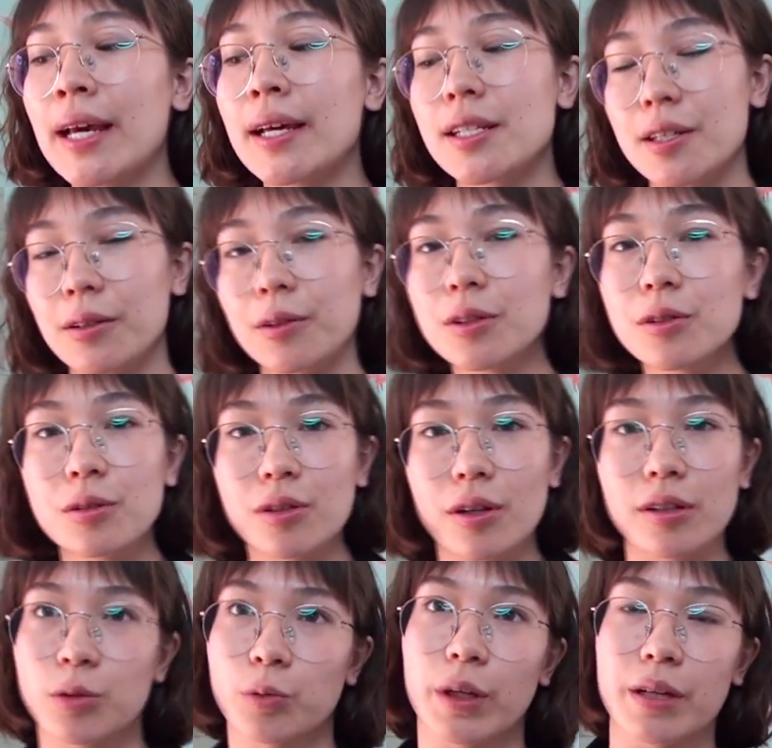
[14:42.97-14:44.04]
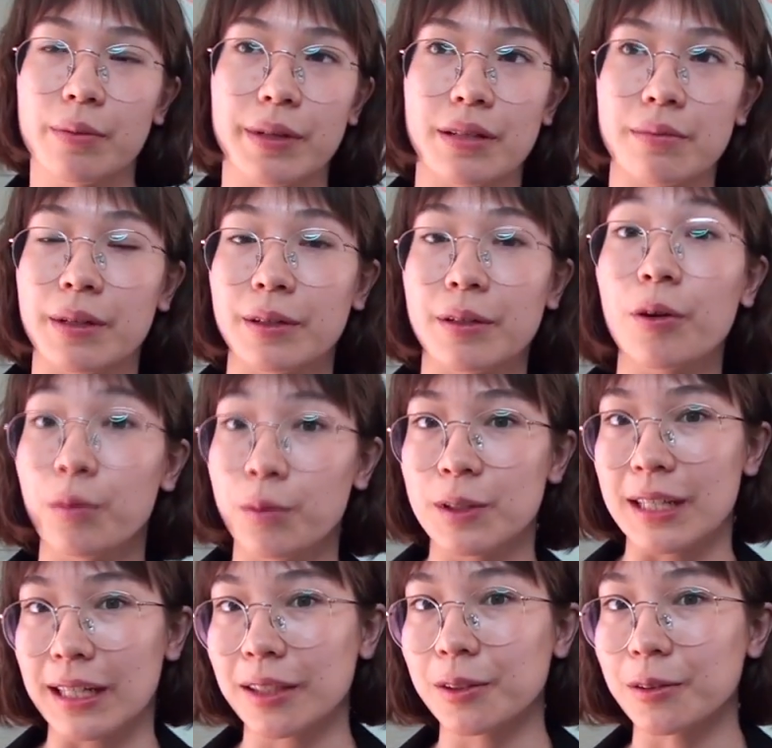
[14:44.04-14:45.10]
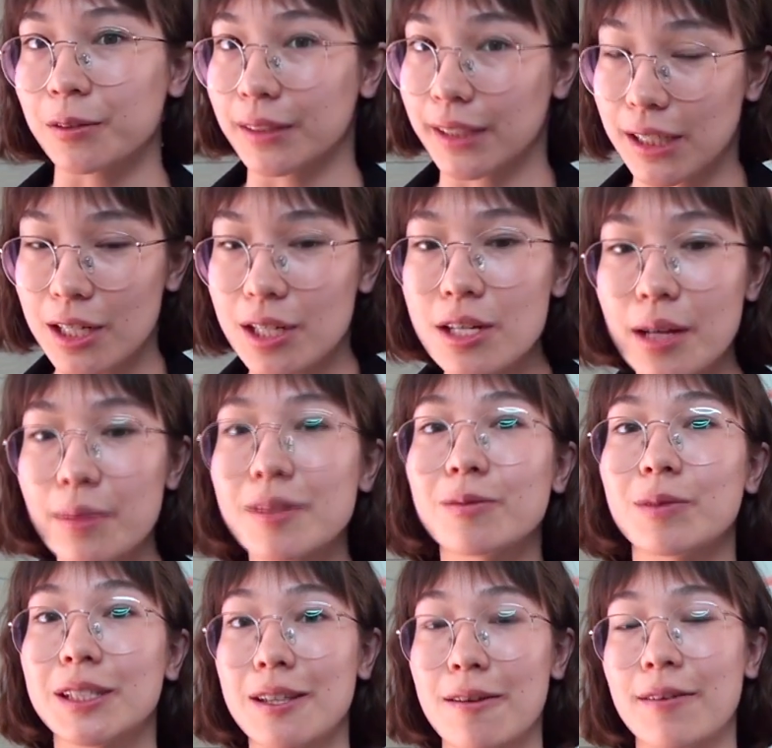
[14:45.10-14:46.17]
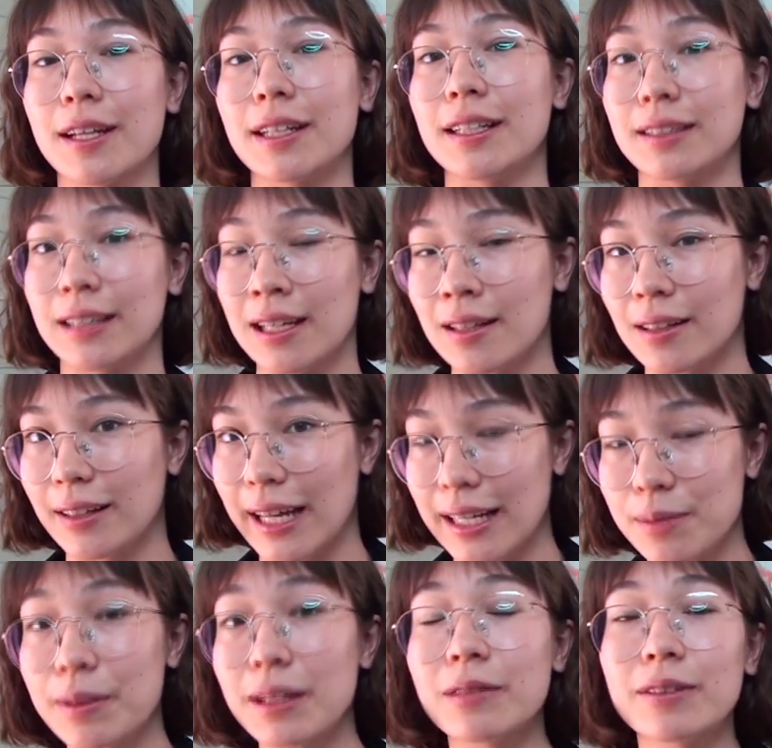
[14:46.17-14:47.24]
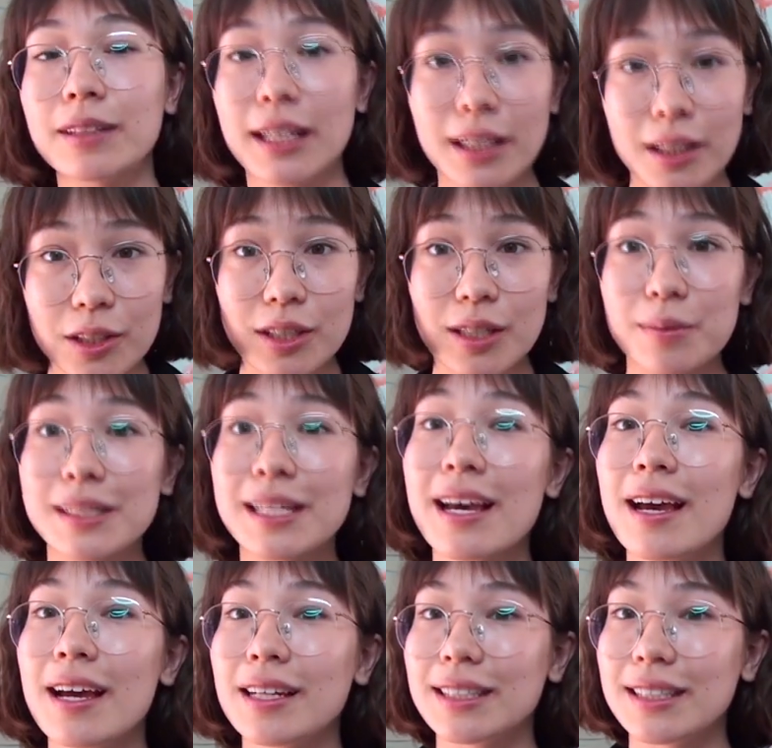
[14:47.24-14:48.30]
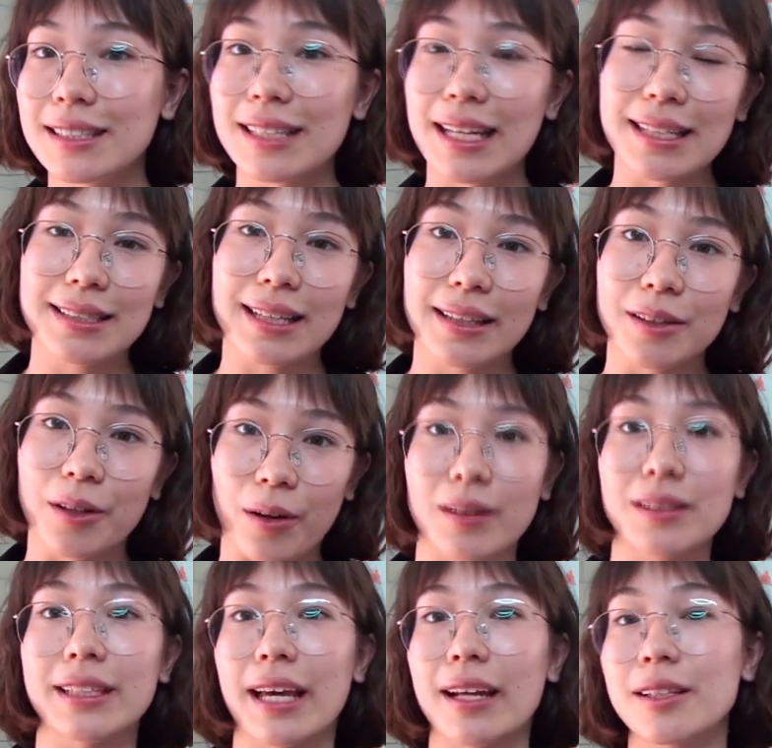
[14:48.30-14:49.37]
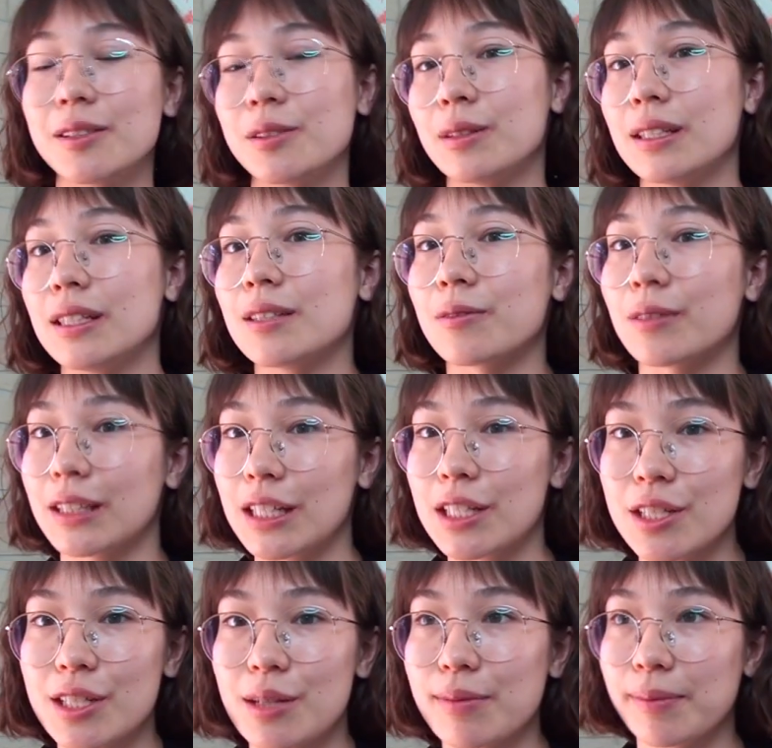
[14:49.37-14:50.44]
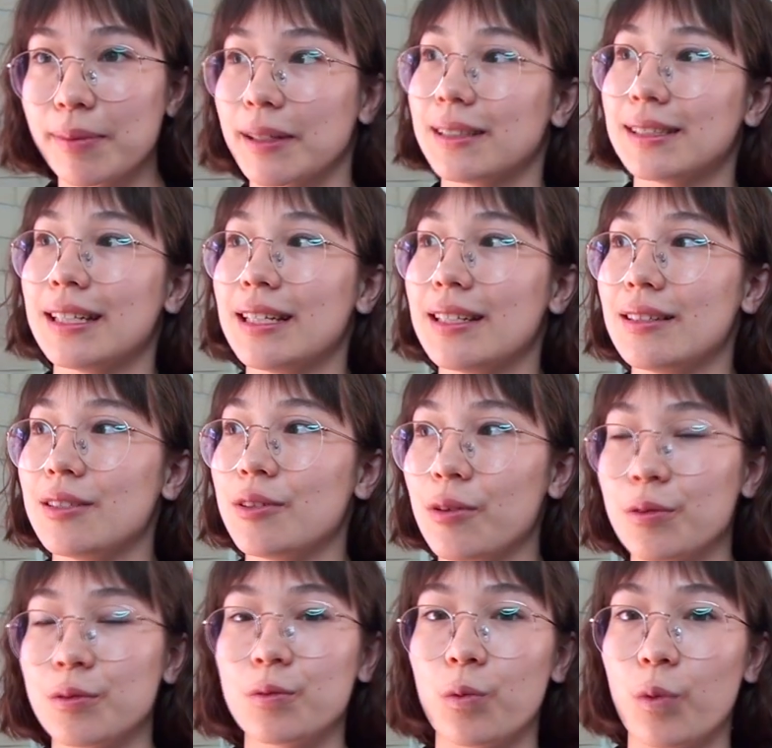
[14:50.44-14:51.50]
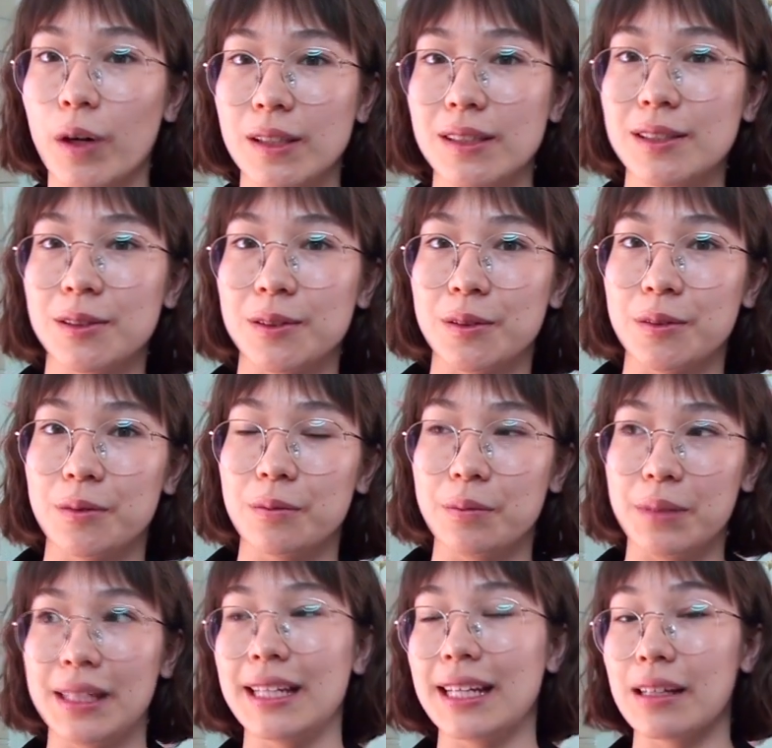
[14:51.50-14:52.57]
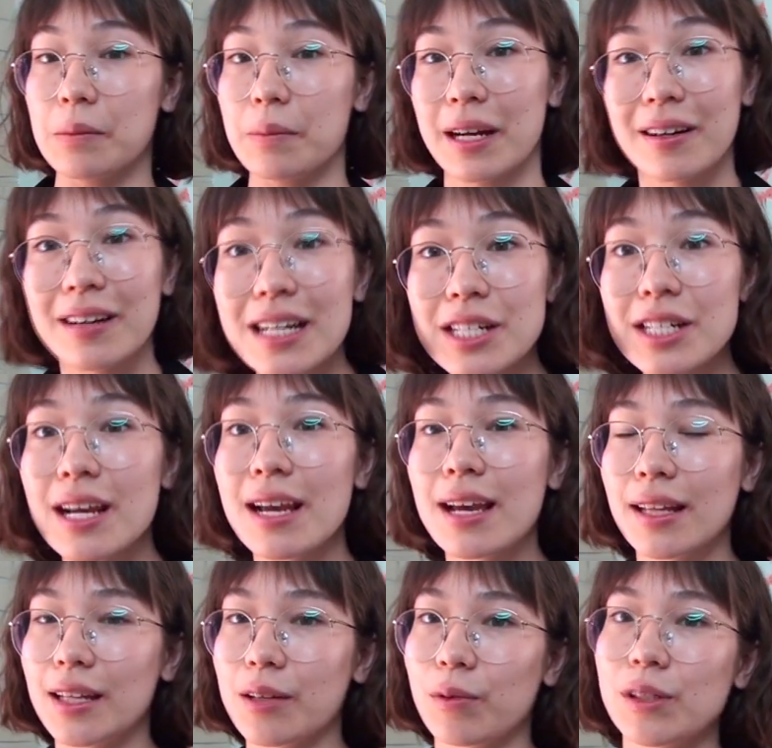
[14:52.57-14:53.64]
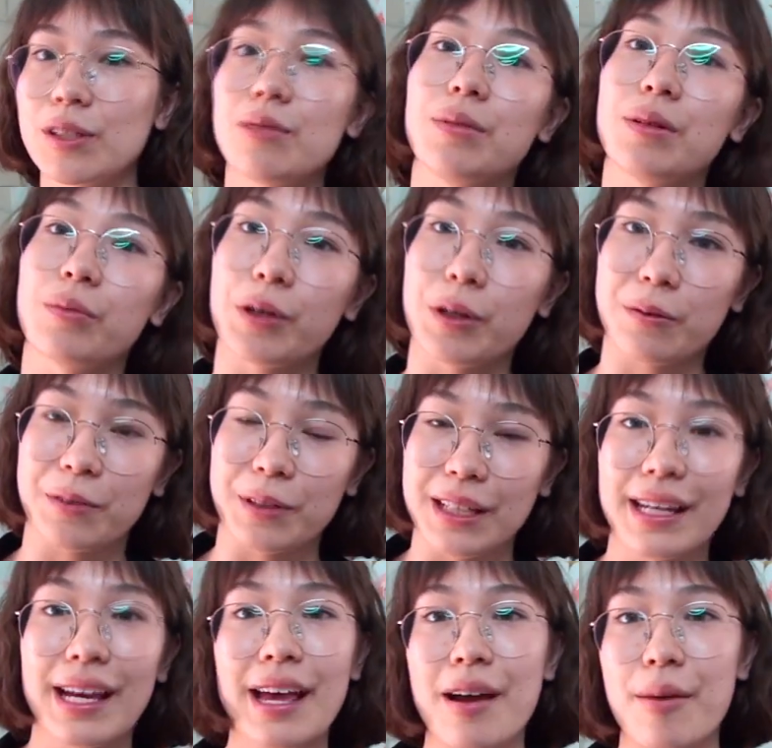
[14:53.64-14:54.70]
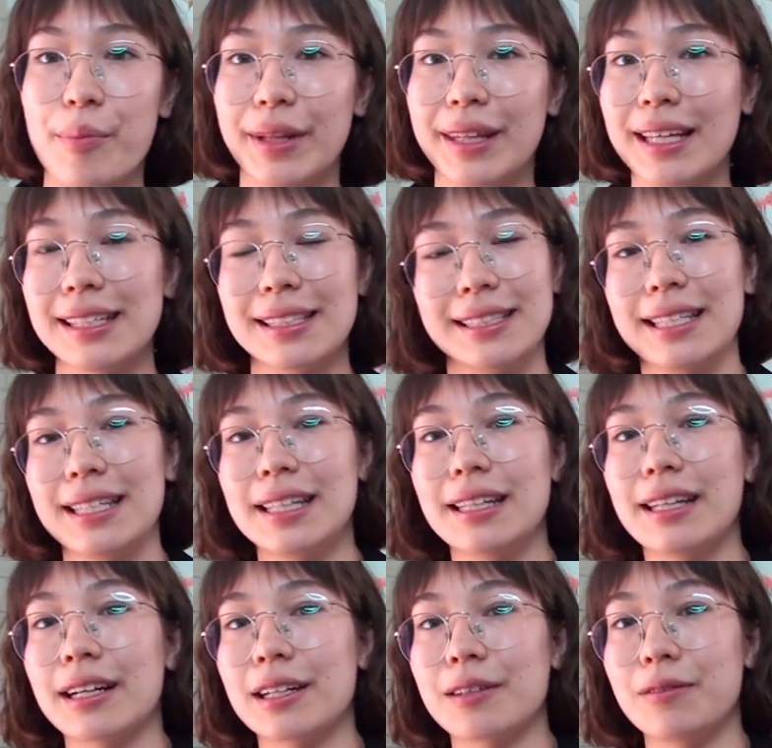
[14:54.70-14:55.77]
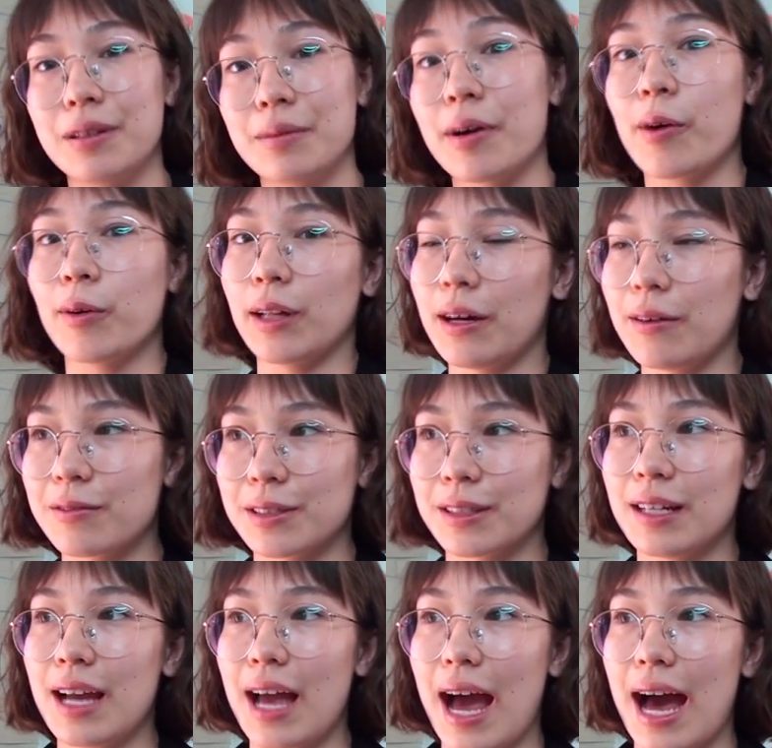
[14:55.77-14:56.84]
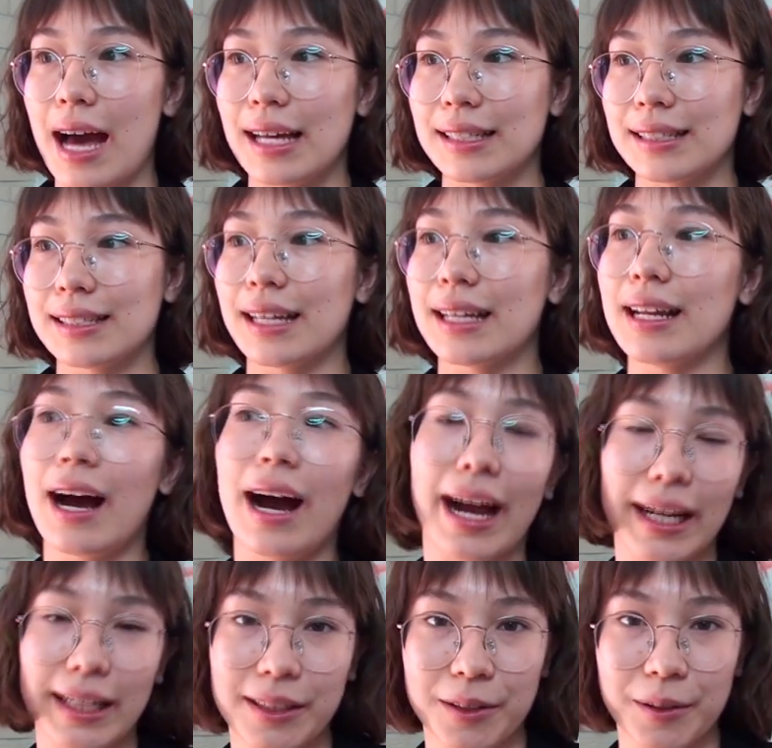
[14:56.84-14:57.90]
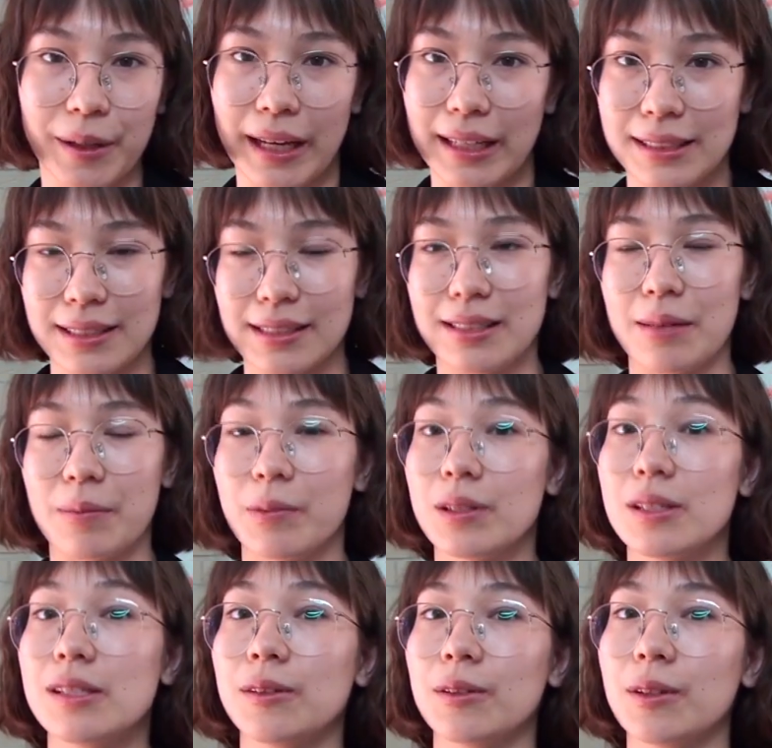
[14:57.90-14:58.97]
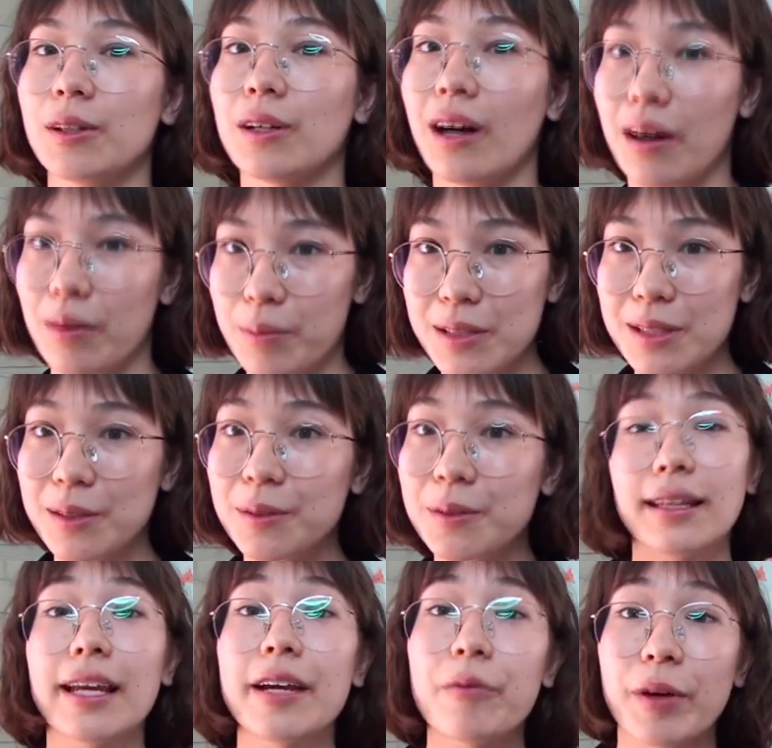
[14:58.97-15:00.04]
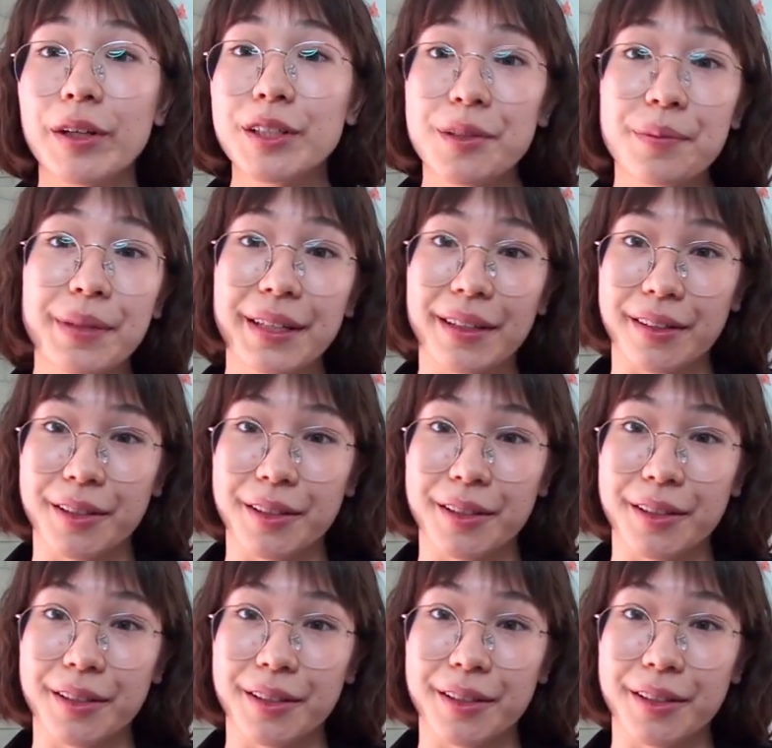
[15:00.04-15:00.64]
She also talks quite a bit about homosexual relationships, specifically lesbian relationships. She says that girls get into these relationships because they don't want to be in marriage, they want to be more free, but they see their female lover as an idol, as someone to look up to. They want to be